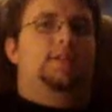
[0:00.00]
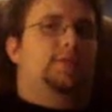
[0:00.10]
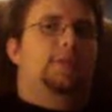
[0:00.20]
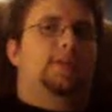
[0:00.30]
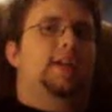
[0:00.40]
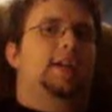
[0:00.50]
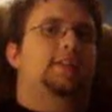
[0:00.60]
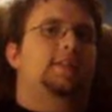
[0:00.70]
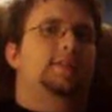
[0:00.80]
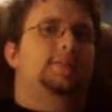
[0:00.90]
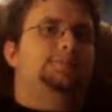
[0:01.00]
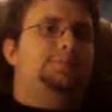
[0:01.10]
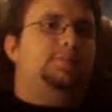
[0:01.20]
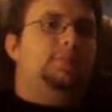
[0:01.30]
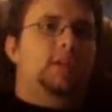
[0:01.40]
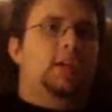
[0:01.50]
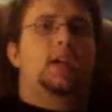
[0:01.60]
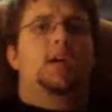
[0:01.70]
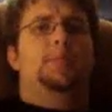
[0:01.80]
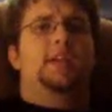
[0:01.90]
in store next.
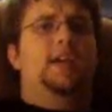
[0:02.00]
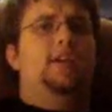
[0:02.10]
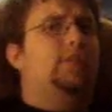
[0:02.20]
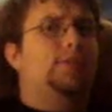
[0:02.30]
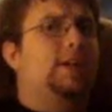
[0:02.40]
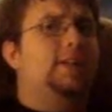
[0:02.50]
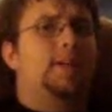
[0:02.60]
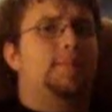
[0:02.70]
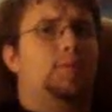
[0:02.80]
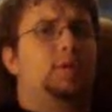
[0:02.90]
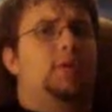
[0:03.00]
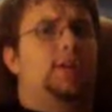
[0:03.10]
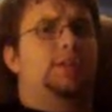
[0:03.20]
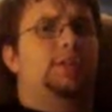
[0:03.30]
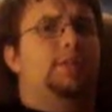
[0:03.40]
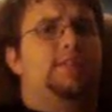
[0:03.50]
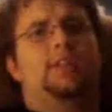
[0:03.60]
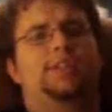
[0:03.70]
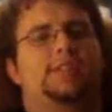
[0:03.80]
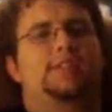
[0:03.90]
But now is a great time to be watching
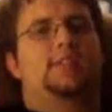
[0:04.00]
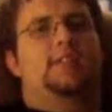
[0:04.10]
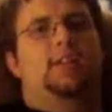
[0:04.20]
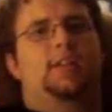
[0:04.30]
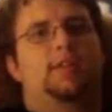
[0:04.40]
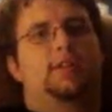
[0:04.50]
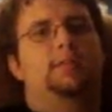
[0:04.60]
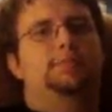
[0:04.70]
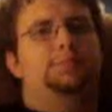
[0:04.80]
wrestling just as any other.